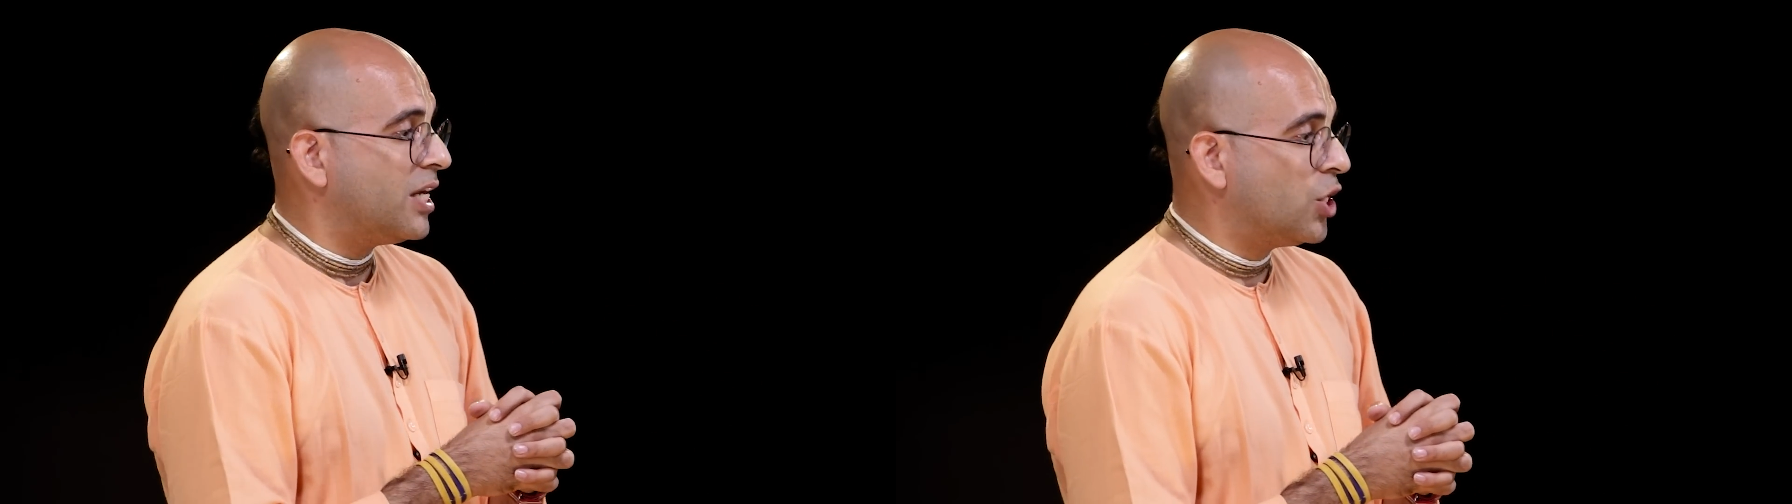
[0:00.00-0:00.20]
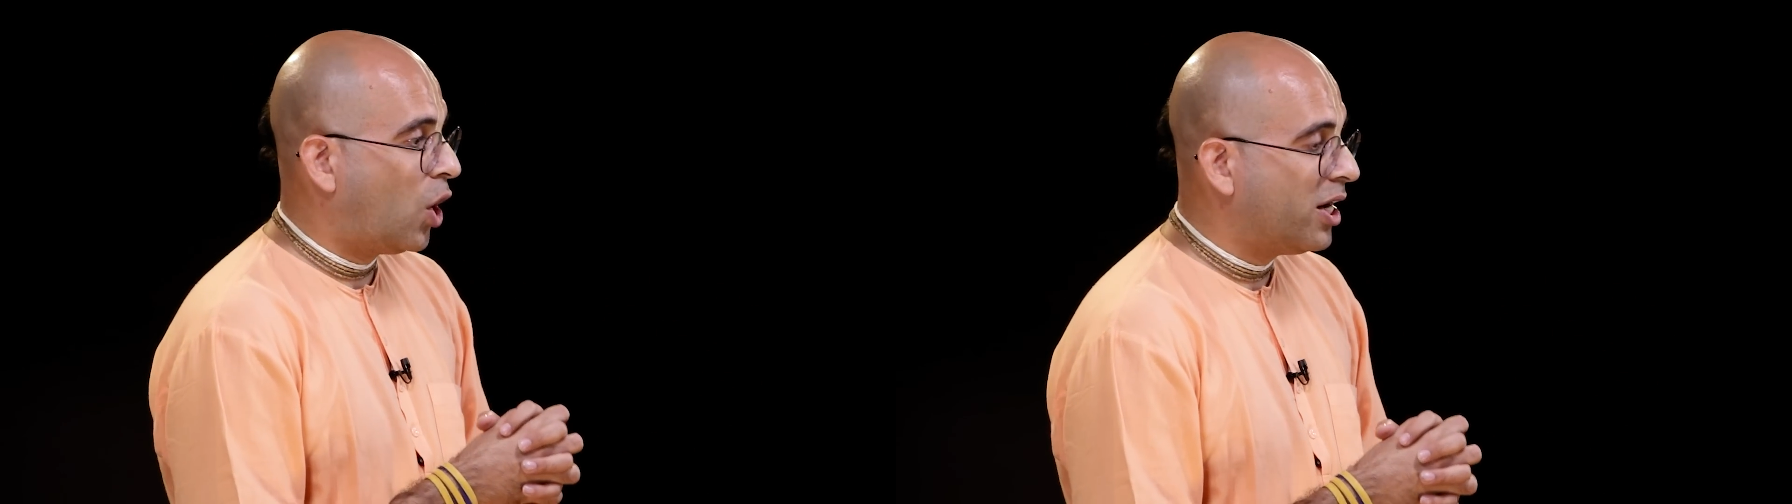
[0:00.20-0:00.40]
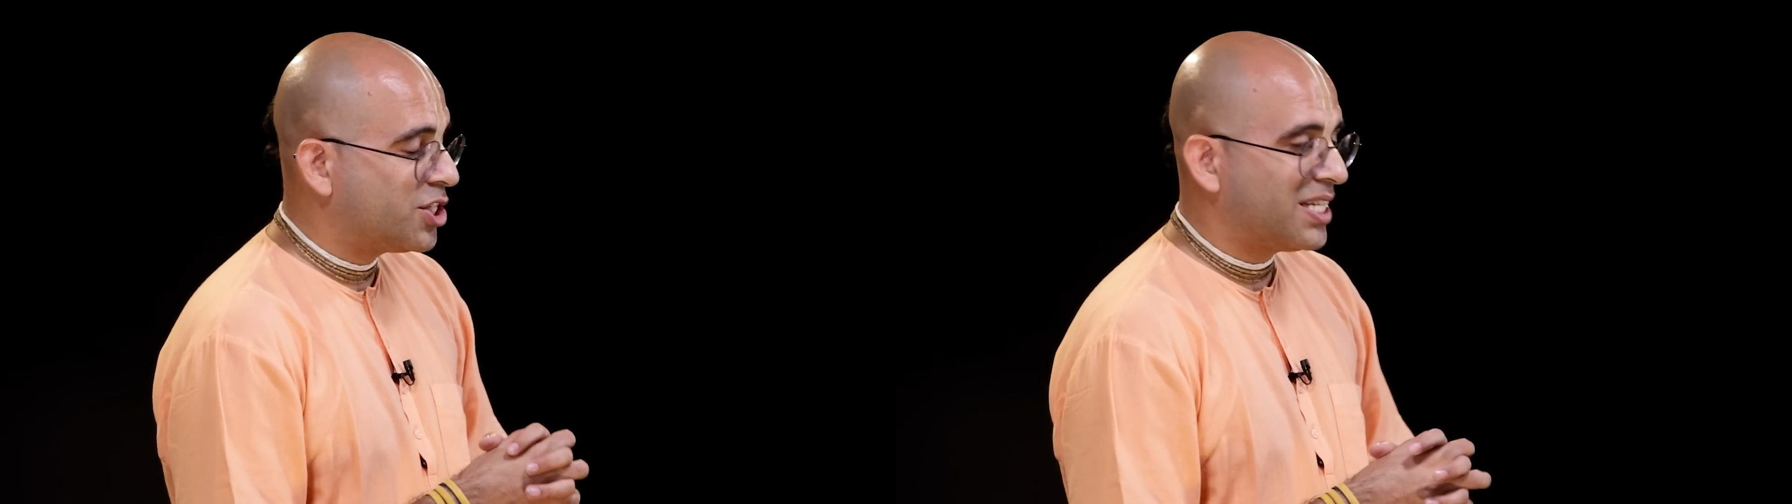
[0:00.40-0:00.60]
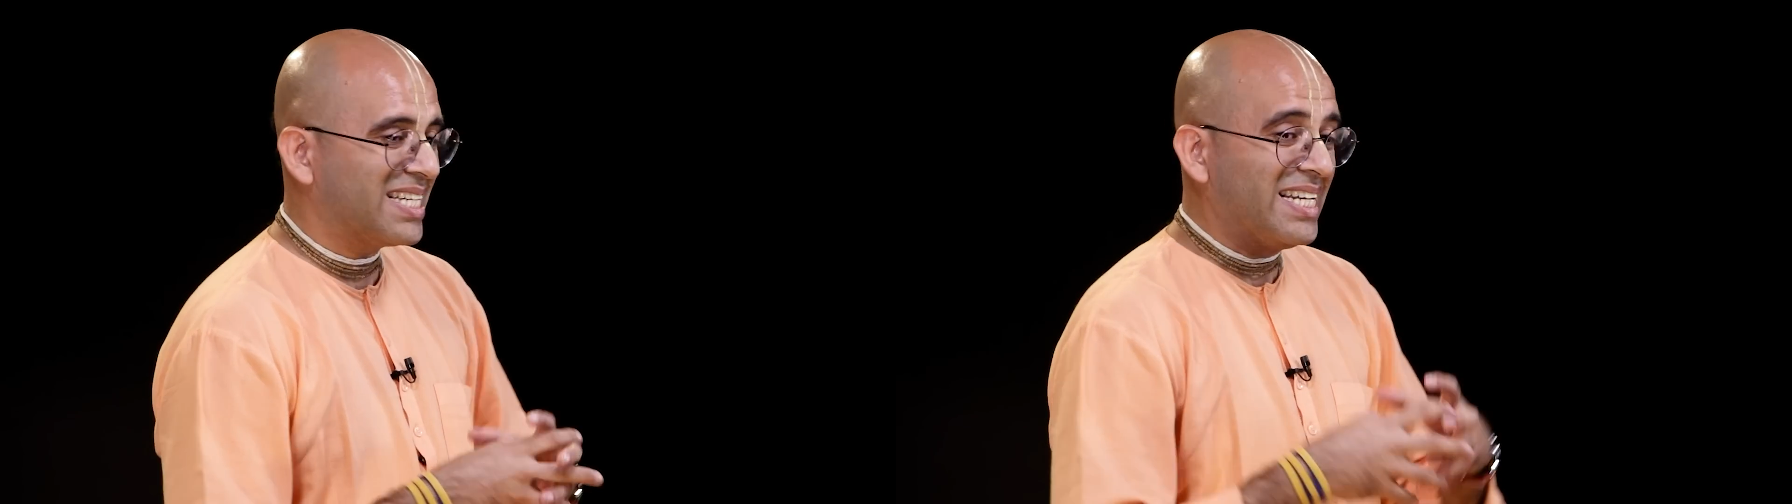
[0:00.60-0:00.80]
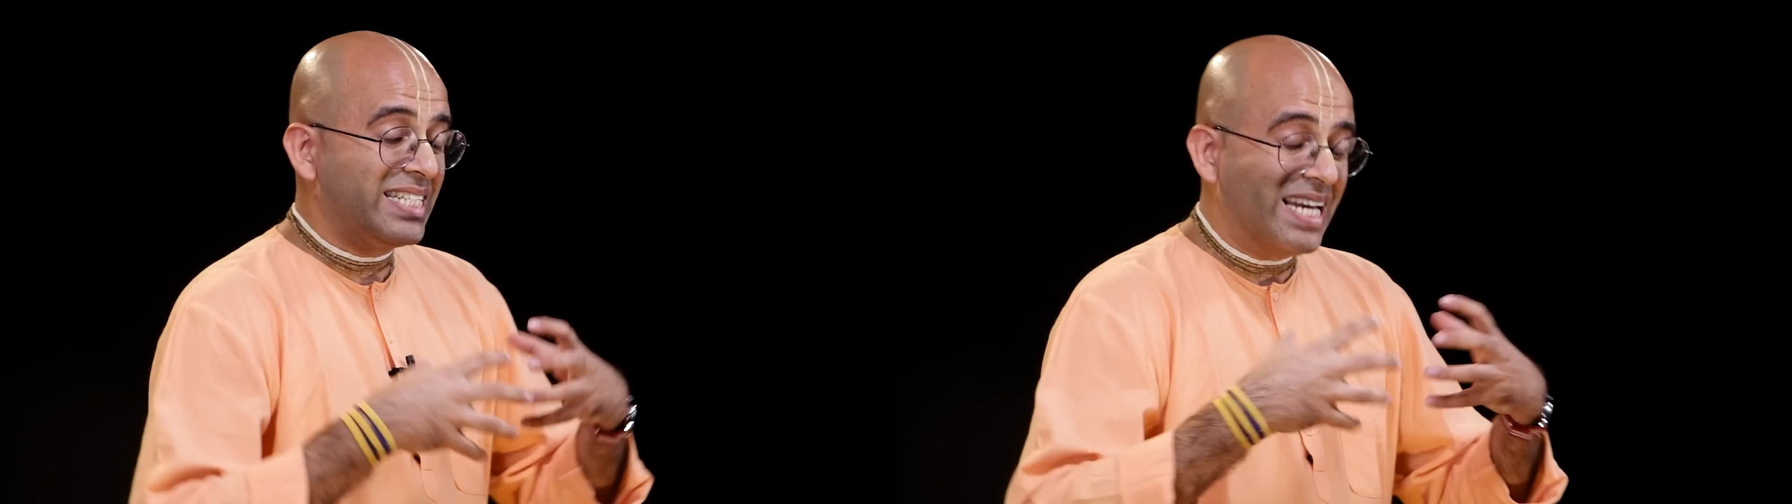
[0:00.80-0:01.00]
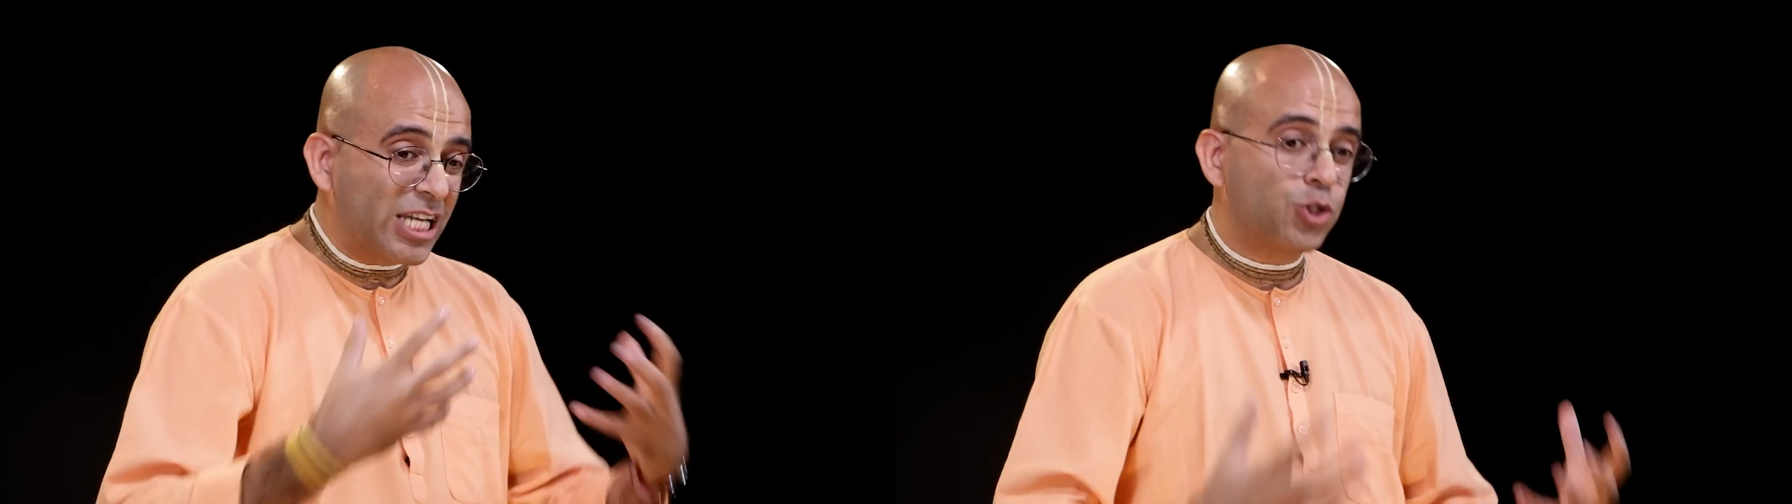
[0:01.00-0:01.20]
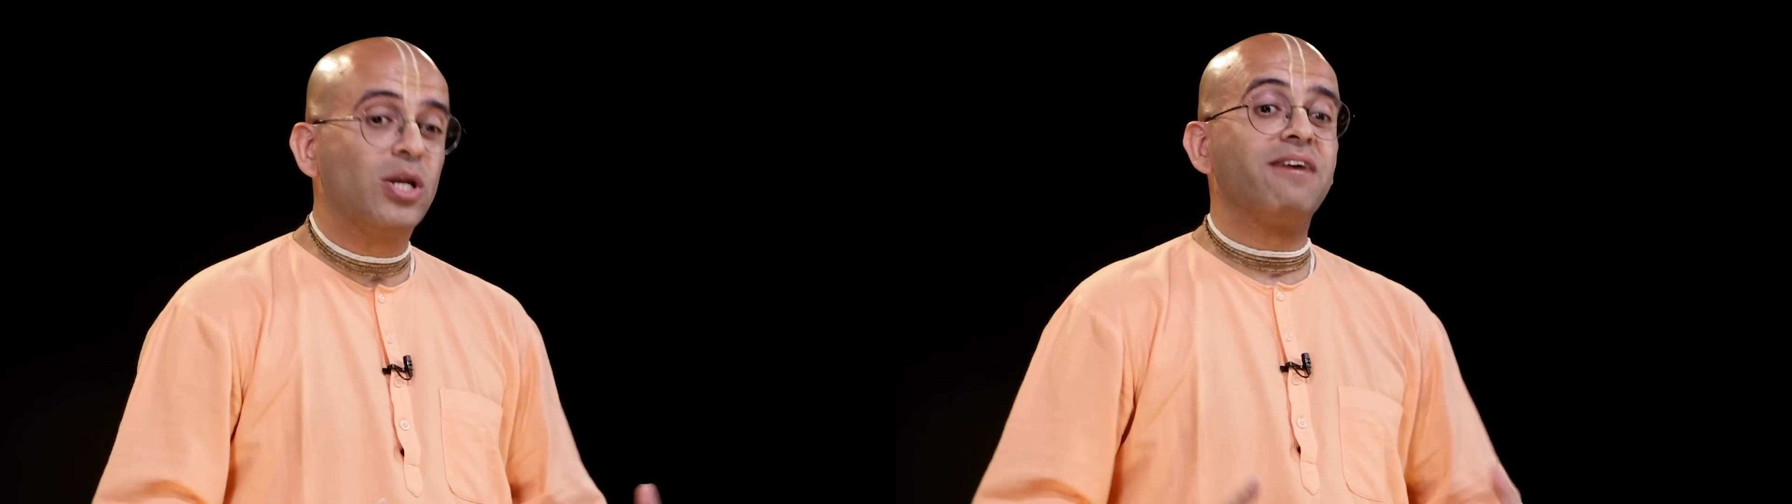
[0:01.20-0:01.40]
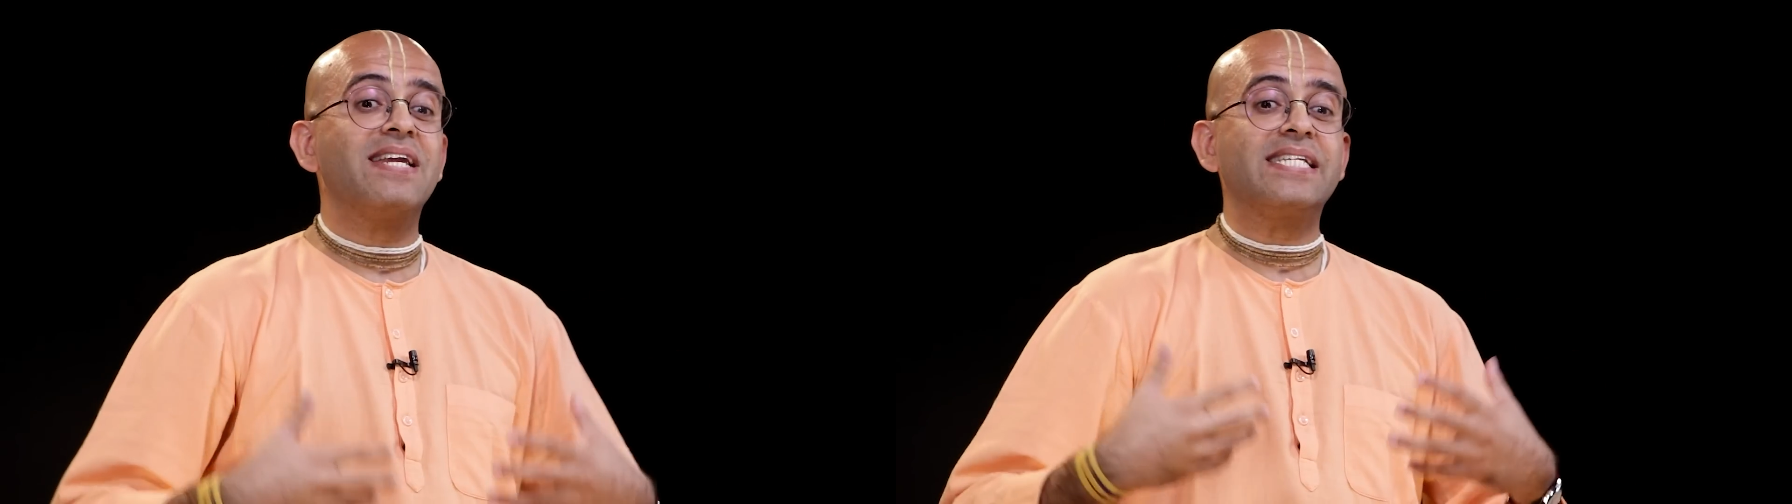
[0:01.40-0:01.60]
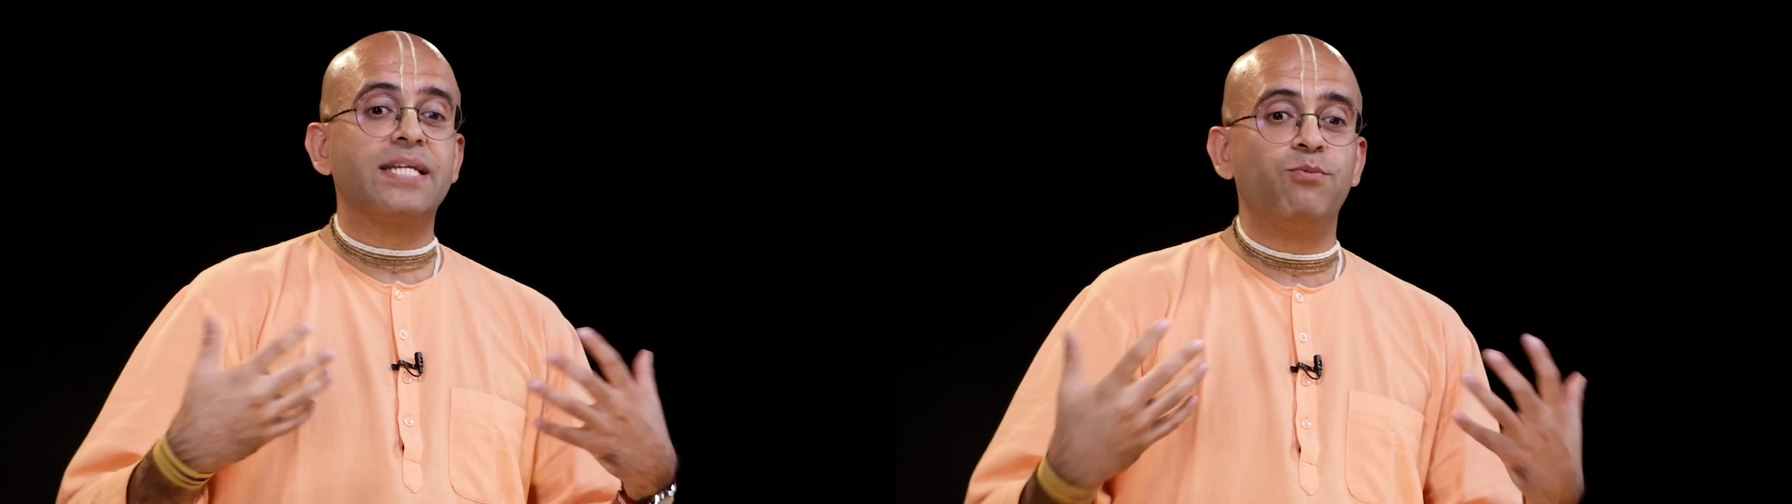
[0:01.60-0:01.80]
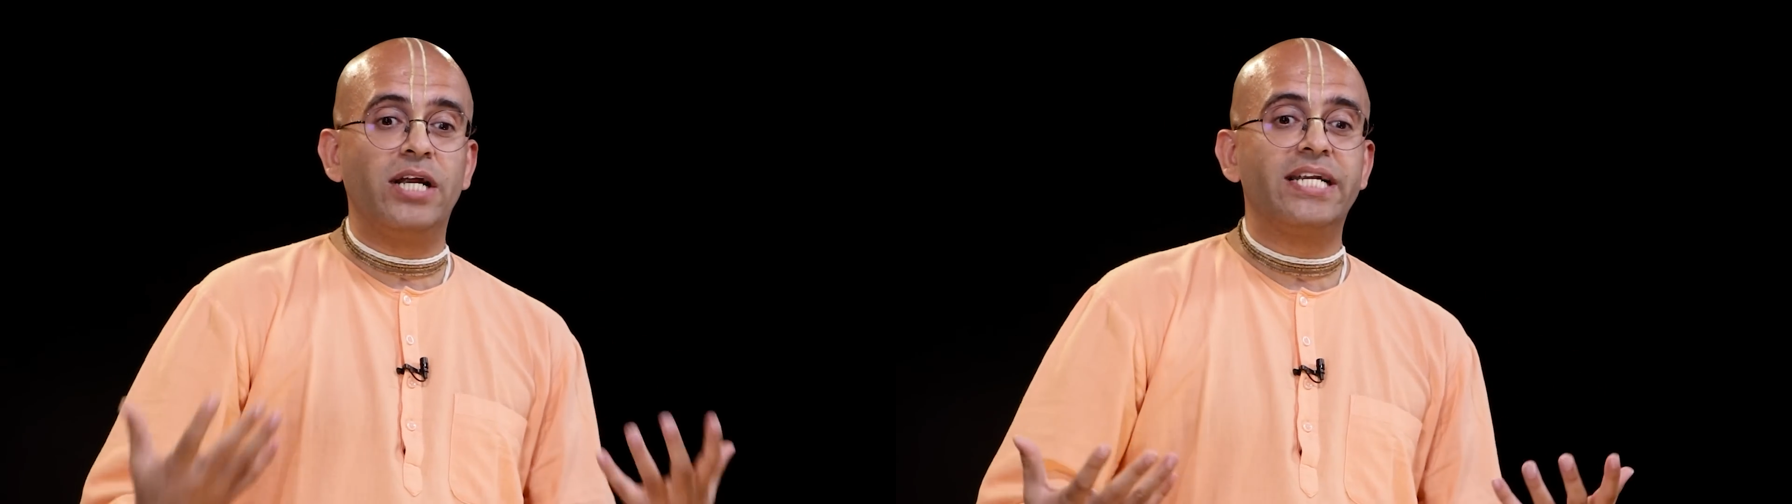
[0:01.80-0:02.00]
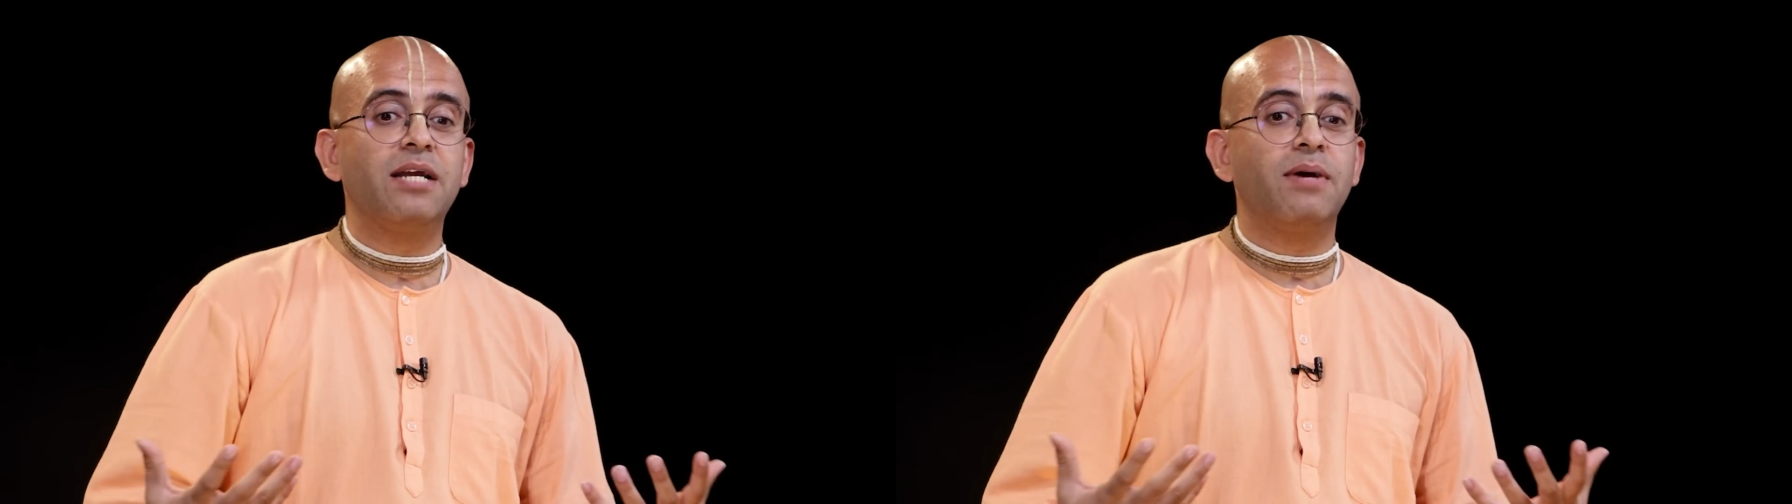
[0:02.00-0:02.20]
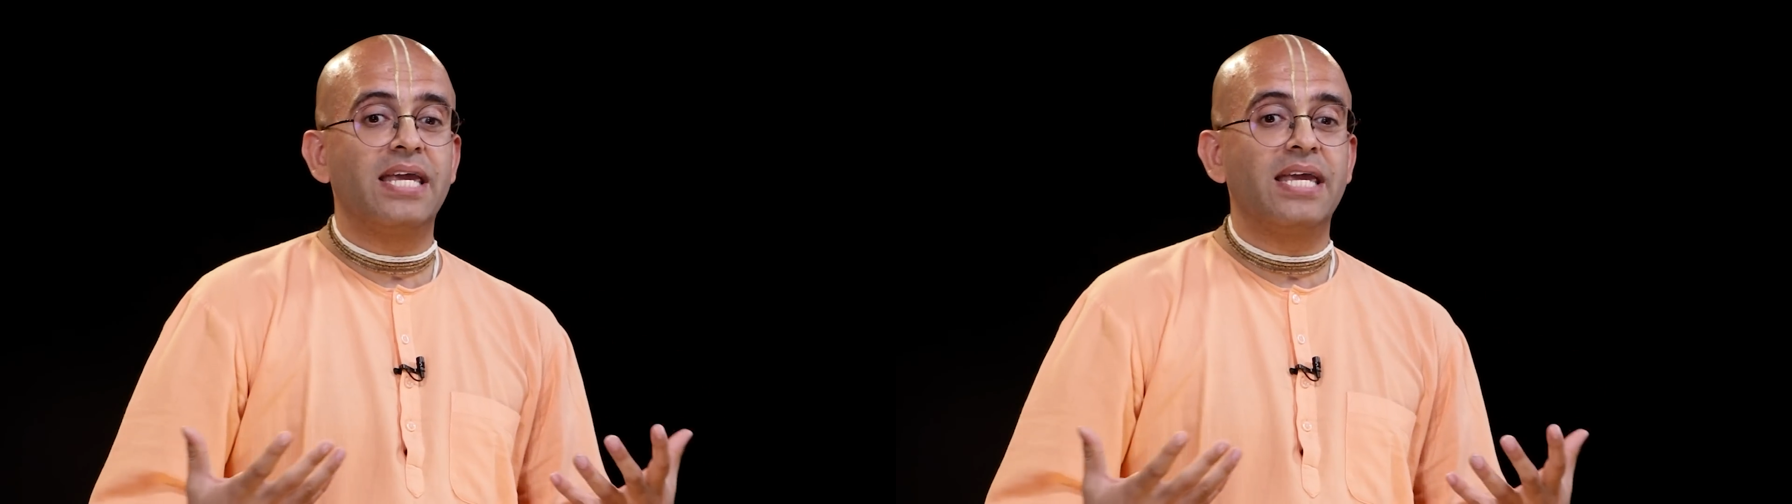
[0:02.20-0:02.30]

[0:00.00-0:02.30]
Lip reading: not just intellectually very stimulating,